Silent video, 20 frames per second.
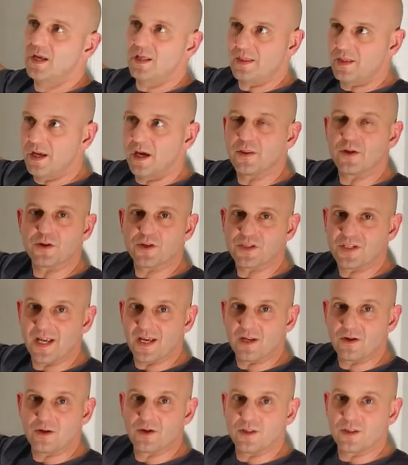The other
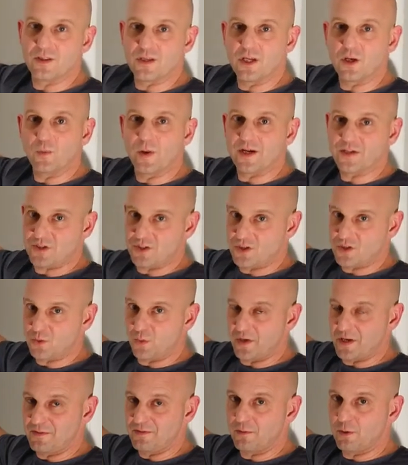standard in the US is
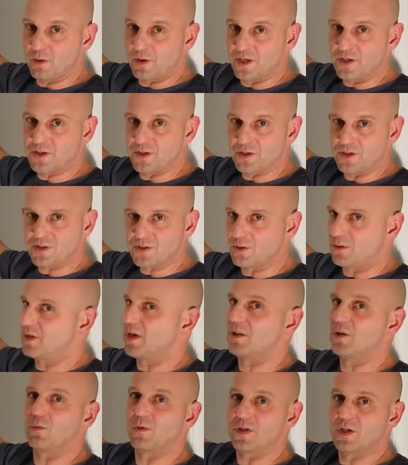24 inches, so
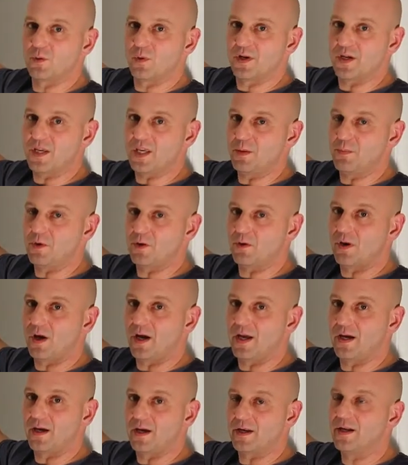another one you want to keep your
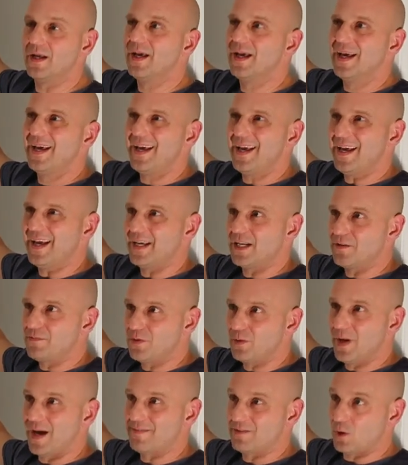eye on. And if
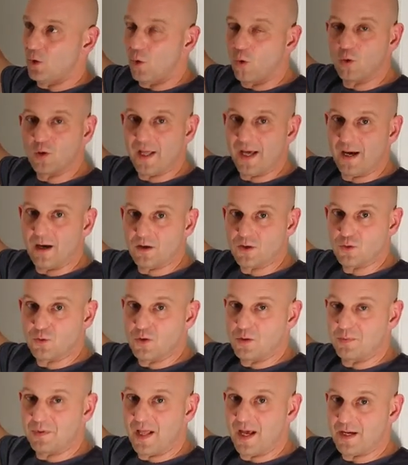you have an old house
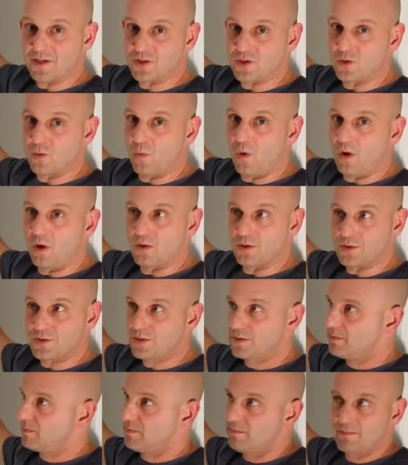with plaster
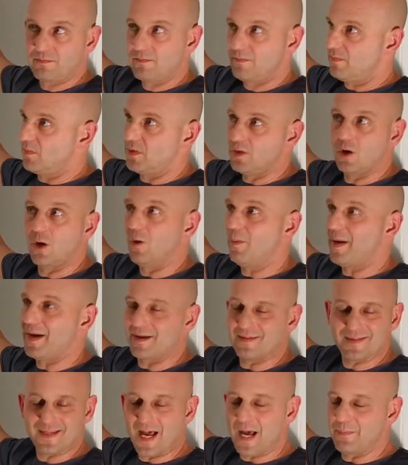walls, no amount
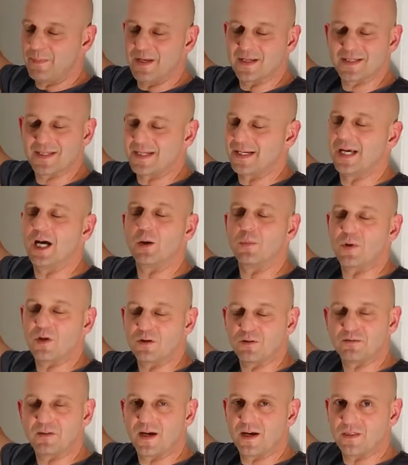of tapping is going to help you to
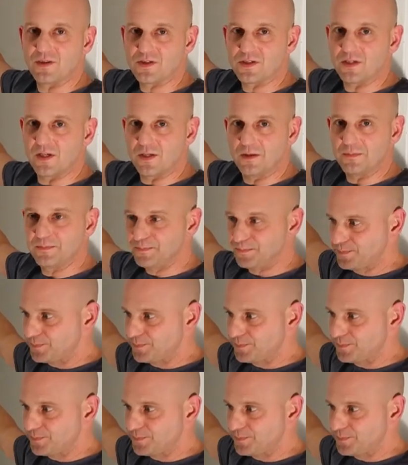find the stud.